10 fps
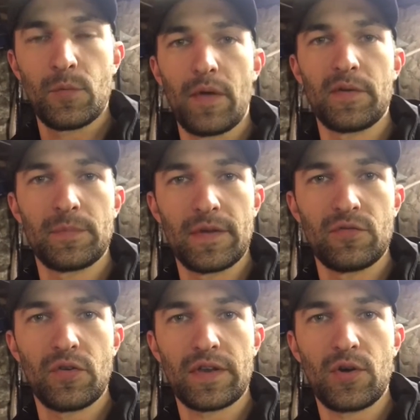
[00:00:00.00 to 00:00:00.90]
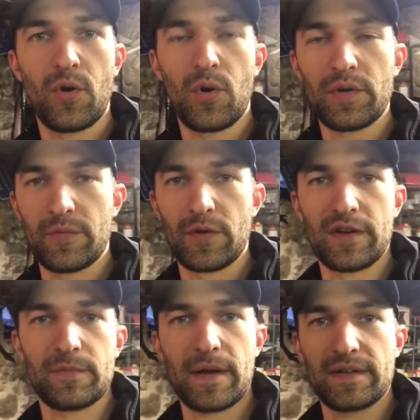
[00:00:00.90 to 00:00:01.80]
Weather's been really cold and
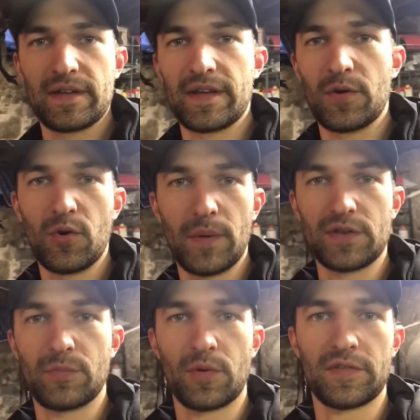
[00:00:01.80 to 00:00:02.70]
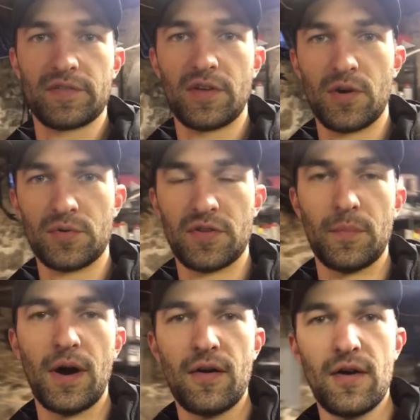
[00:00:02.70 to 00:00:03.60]
we're expecting to get a whole bunch more snow
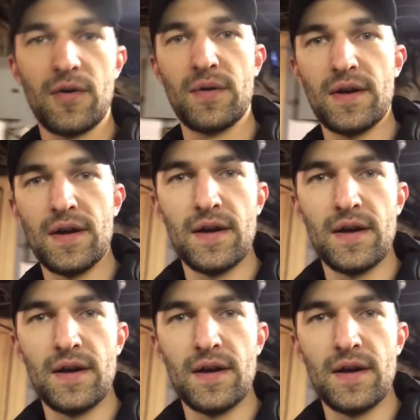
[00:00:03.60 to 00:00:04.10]
tomorrow.